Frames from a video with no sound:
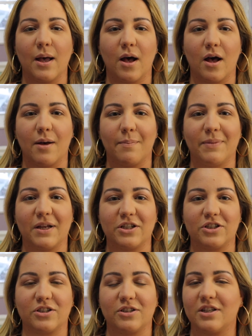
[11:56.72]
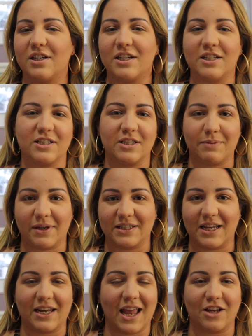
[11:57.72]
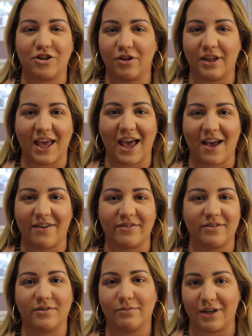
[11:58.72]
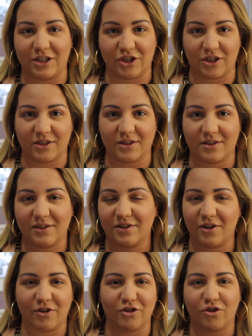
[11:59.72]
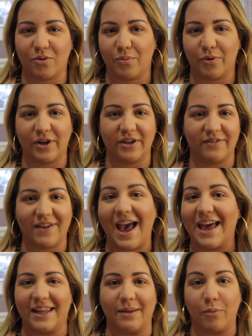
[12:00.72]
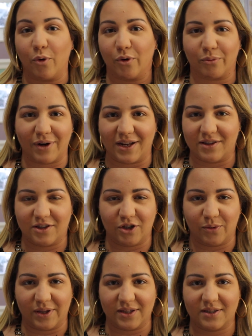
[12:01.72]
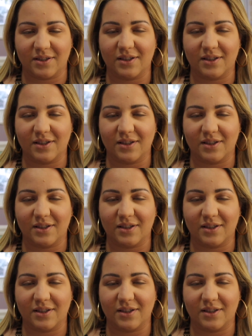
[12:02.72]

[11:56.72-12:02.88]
blush just because I naturally have red cheeks. So there's no point of adding more red to it.